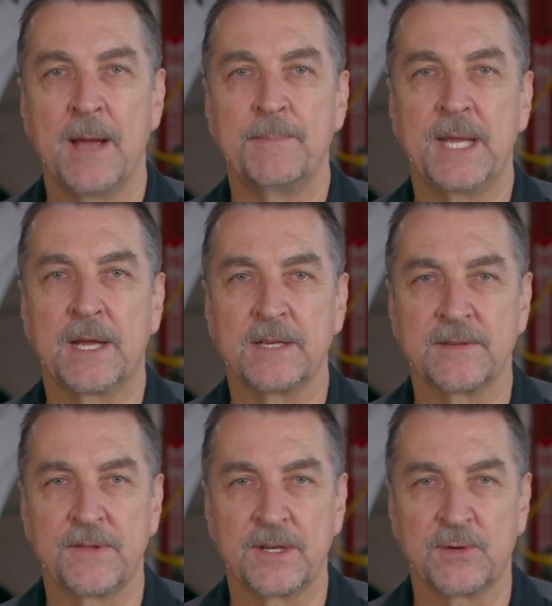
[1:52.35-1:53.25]
because
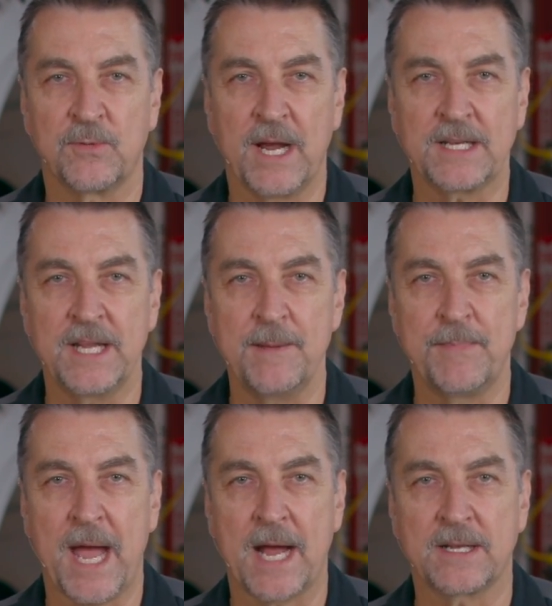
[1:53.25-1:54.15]
of the direct
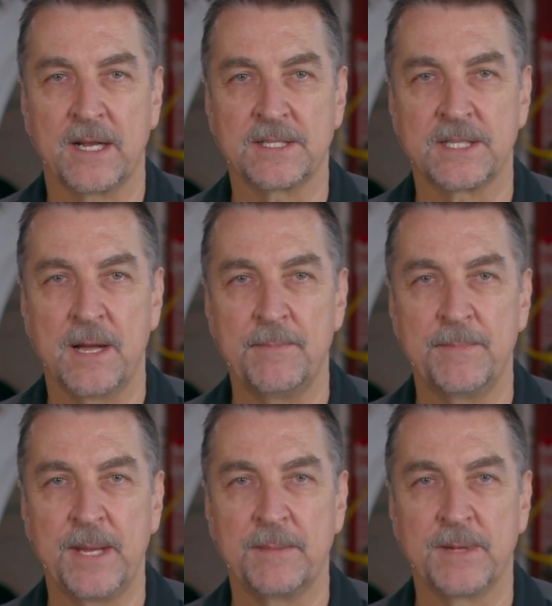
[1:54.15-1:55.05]
impact on some
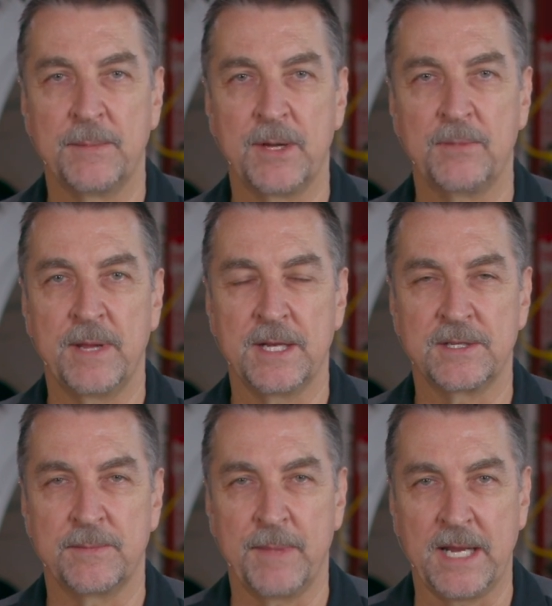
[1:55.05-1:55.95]
BMW
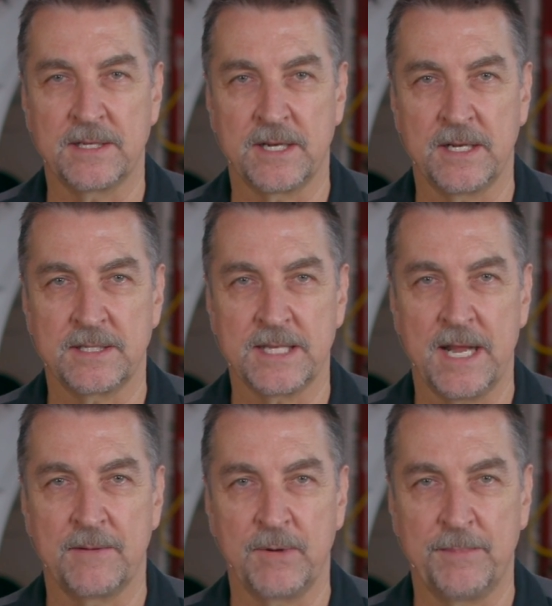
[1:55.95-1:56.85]
engine maintenance
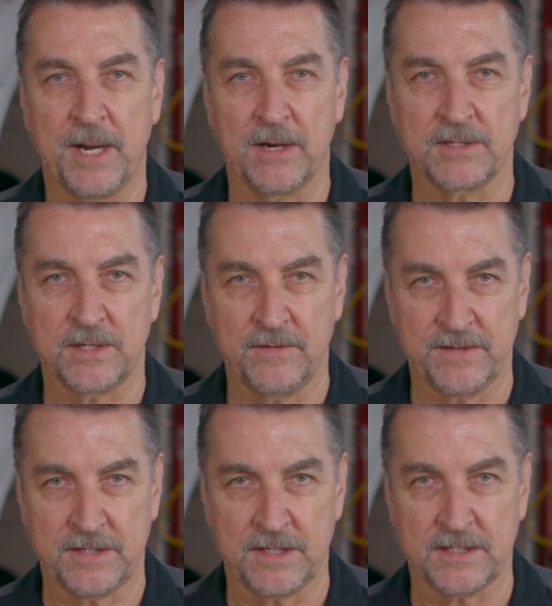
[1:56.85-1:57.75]
and repair
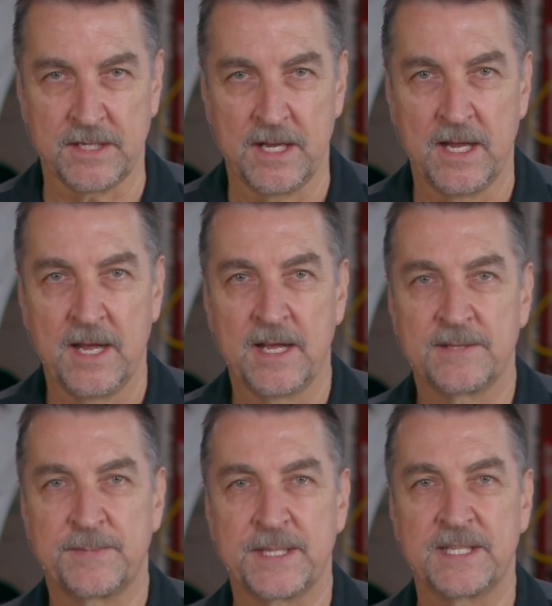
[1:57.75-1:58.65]
services.
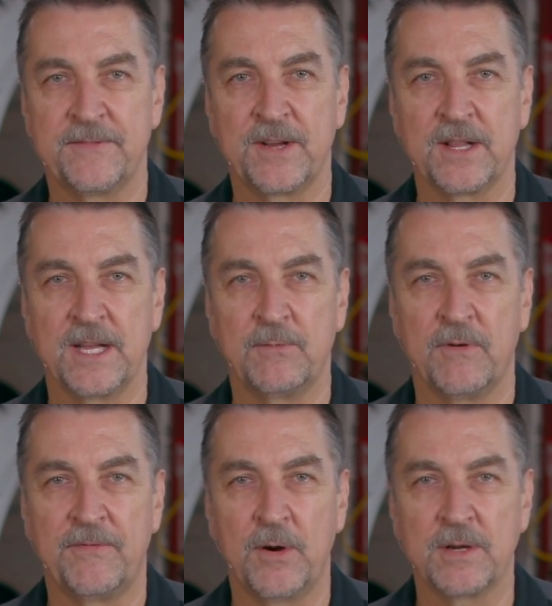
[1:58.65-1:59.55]
Specifically, we'll
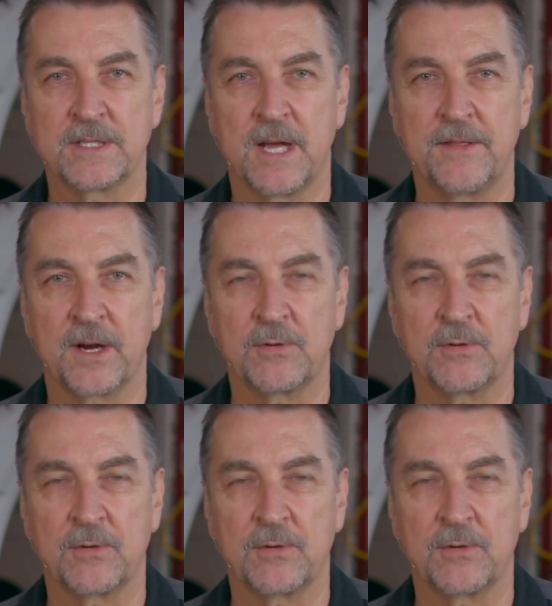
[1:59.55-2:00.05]
focus on the